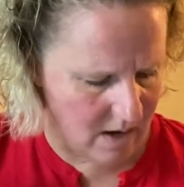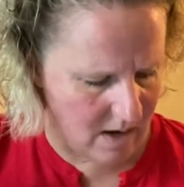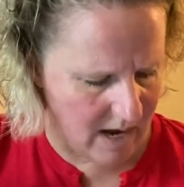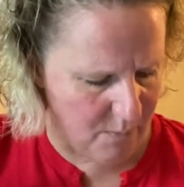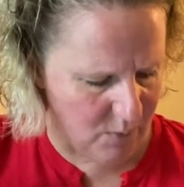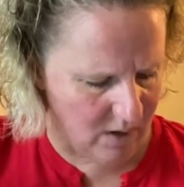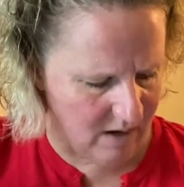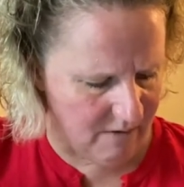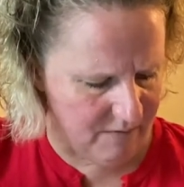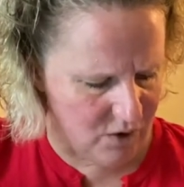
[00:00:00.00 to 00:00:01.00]
April
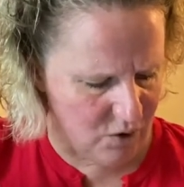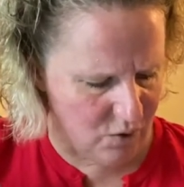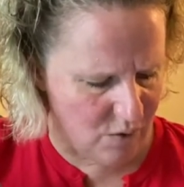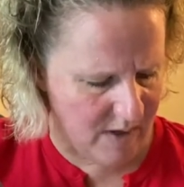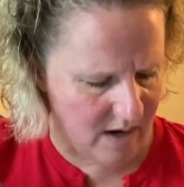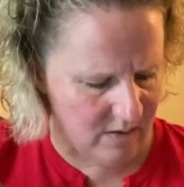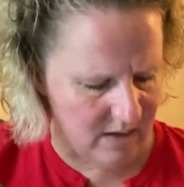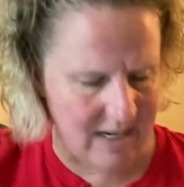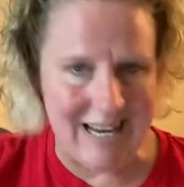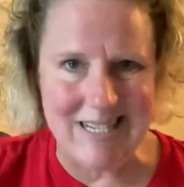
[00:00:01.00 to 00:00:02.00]
of
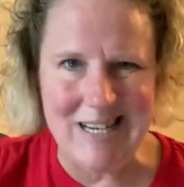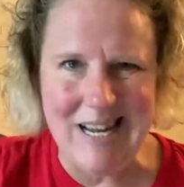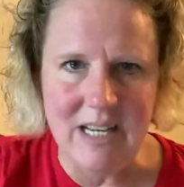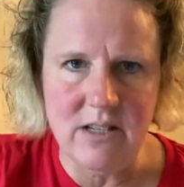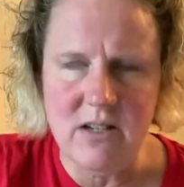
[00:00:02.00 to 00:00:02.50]
2018.